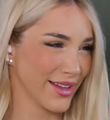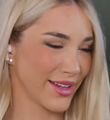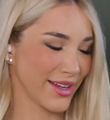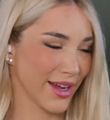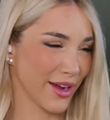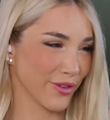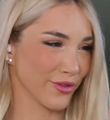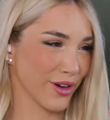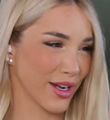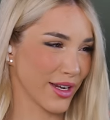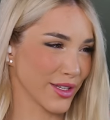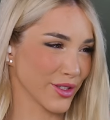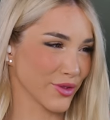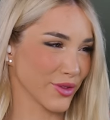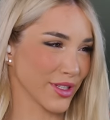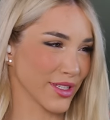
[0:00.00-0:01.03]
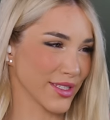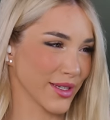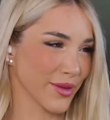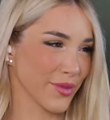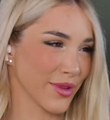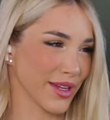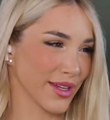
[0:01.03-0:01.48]
yeah, writing is really
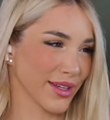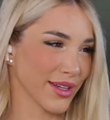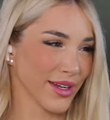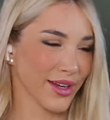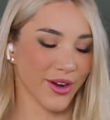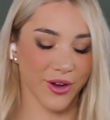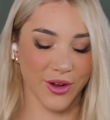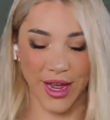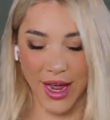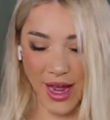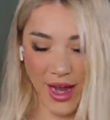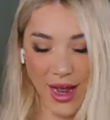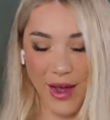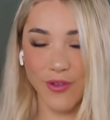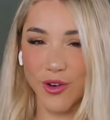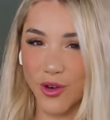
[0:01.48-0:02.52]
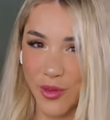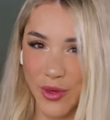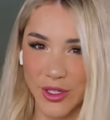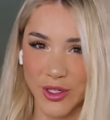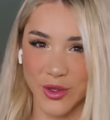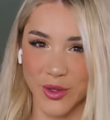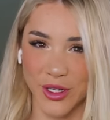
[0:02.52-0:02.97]
something. Okay, I have a whole
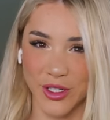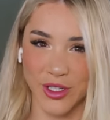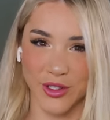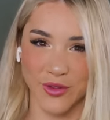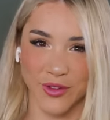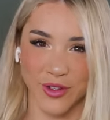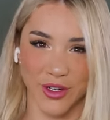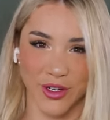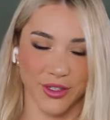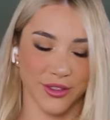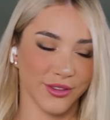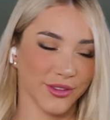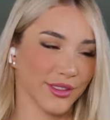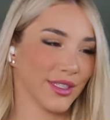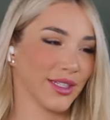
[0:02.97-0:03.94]
bunch of questions for you.